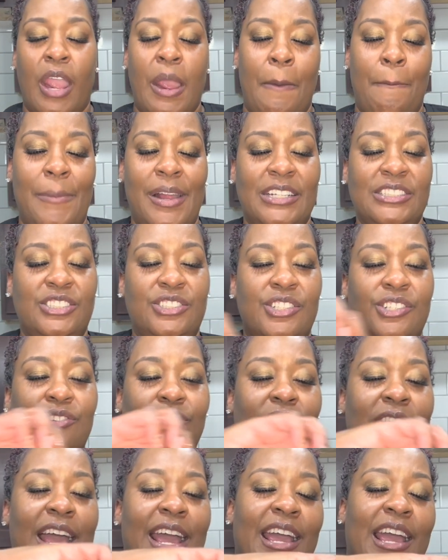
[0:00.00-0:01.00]
Make sure you
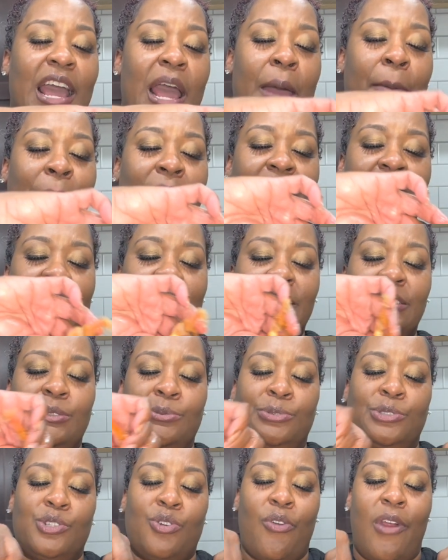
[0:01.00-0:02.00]
like, comment, and
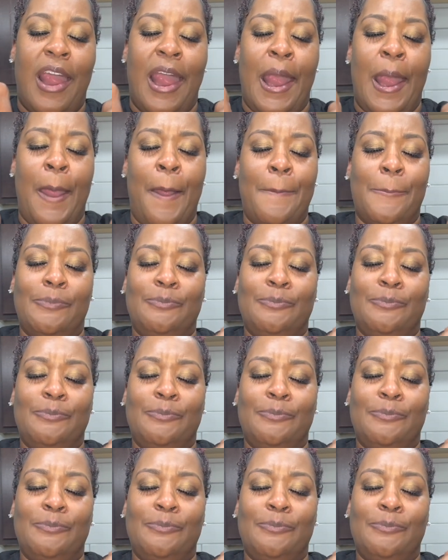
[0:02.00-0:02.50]
subscribe.